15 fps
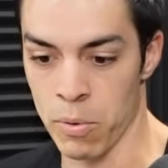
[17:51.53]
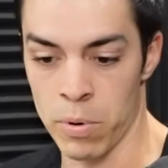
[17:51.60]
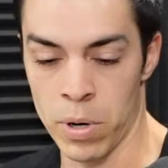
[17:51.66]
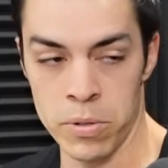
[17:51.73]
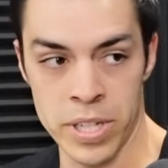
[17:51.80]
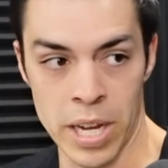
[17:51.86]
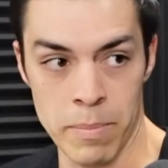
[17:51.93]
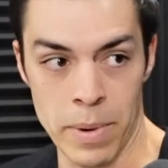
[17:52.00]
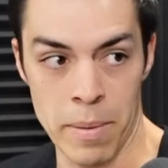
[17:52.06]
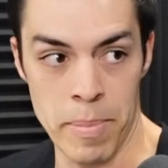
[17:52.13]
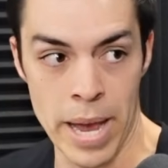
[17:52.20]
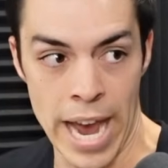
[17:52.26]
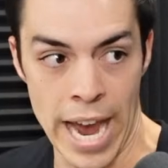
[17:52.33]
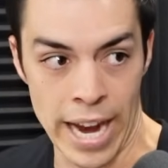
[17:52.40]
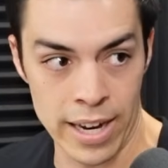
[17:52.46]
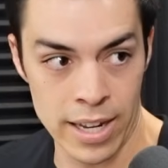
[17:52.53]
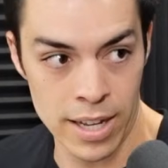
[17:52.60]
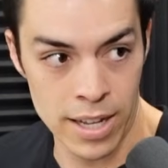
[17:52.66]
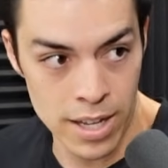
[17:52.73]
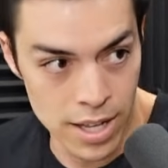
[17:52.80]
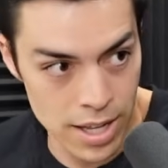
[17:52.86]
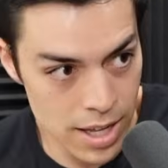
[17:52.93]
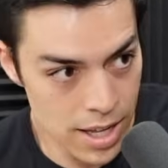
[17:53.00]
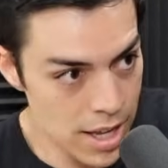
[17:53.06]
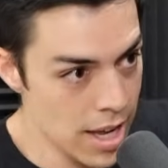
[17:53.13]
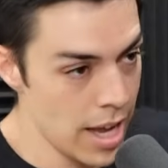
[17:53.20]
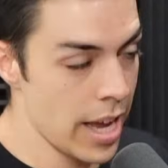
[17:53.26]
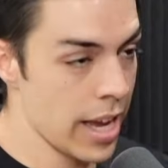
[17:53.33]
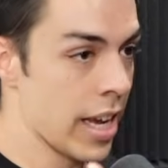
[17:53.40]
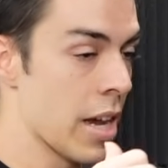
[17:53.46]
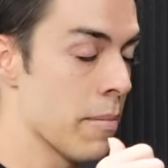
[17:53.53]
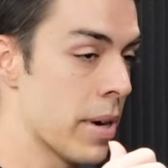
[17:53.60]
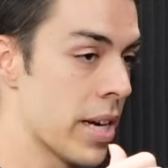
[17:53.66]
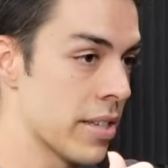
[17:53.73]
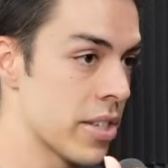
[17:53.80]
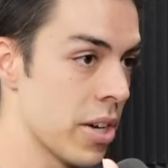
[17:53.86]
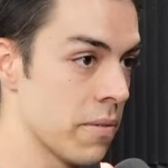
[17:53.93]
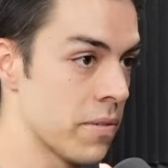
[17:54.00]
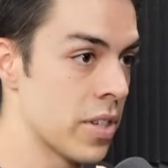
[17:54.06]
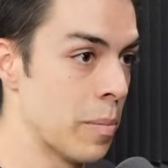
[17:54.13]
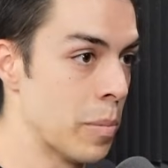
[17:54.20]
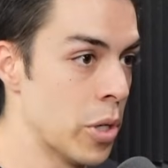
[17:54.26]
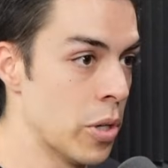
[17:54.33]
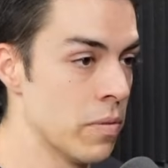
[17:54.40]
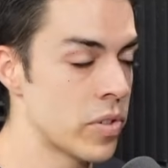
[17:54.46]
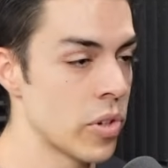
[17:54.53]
rotate my back and get myself to move.